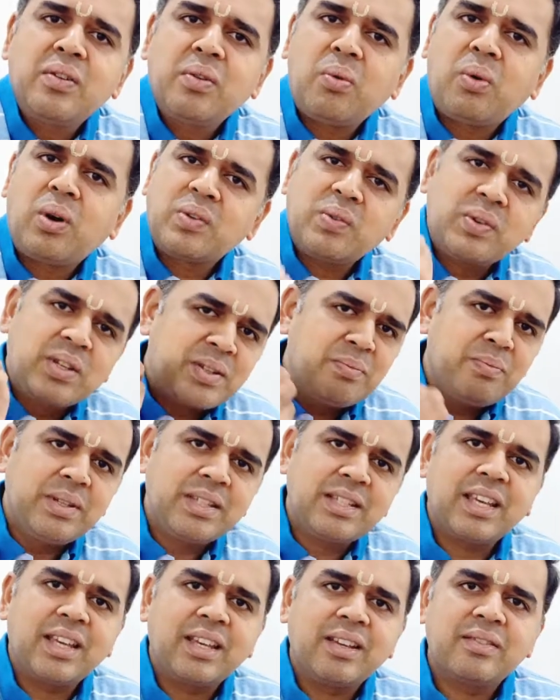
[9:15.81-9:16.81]
what was
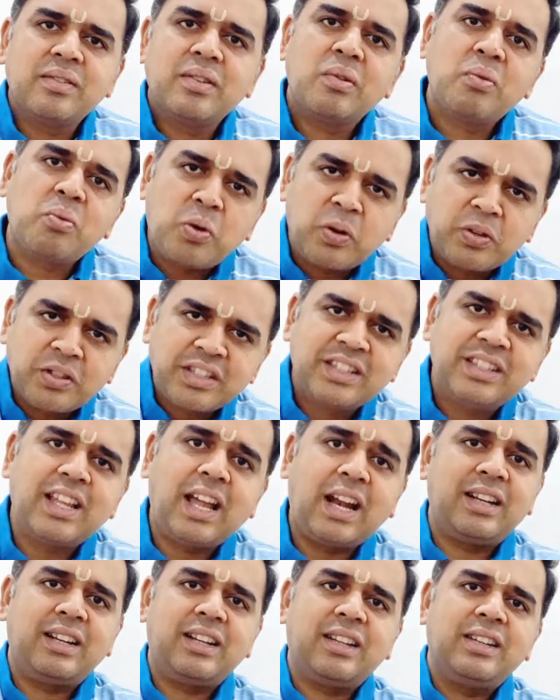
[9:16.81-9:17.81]
missing was
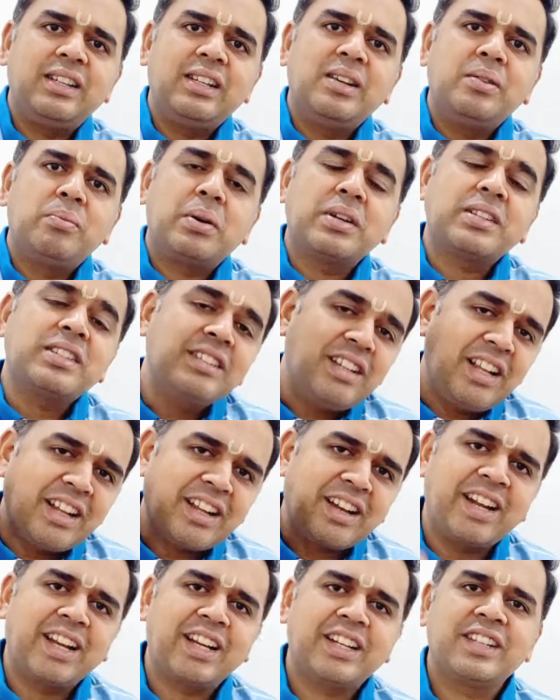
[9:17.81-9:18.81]
that personal
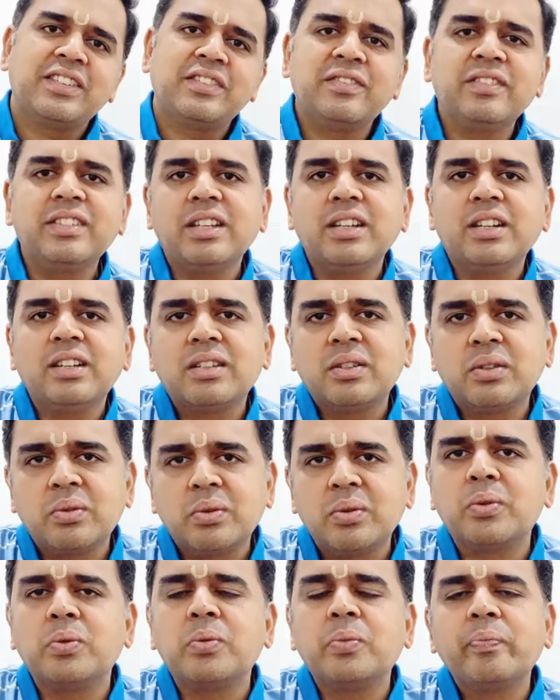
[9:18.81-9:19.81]
connect with the
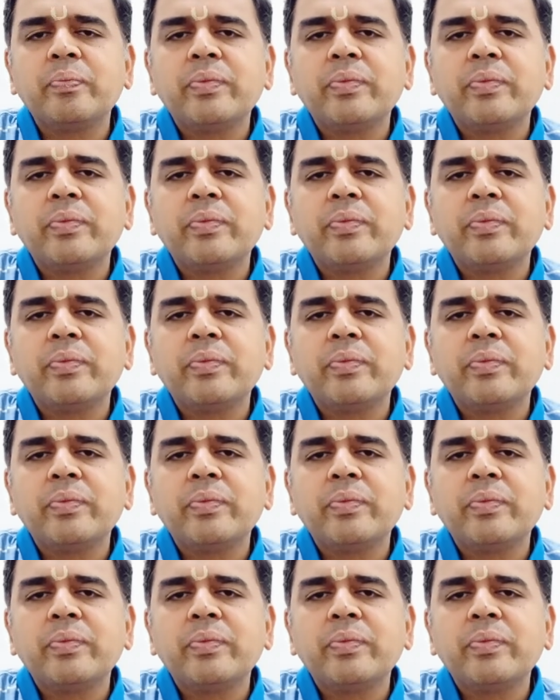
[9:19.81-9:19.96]
guru.